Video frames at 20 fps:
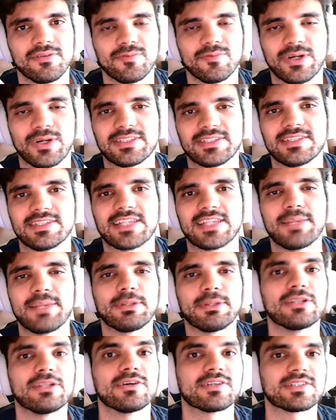what the
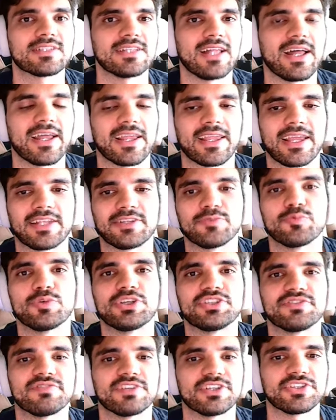schema looks like at
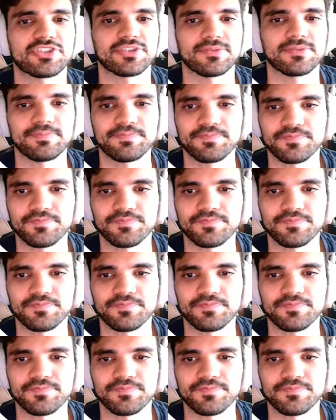which version.